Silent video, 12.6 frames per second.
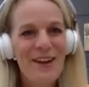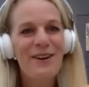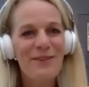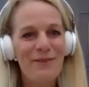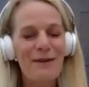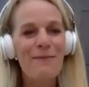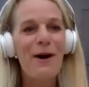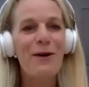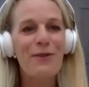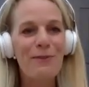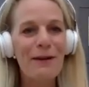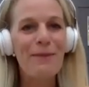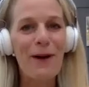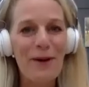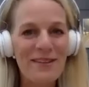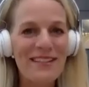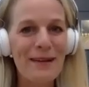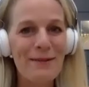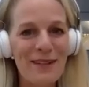We both
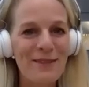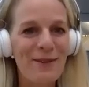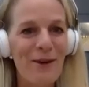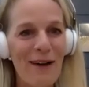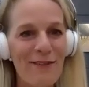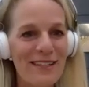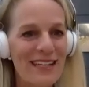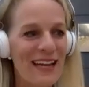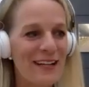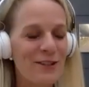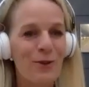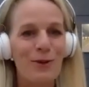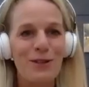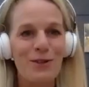seem to gravitate towards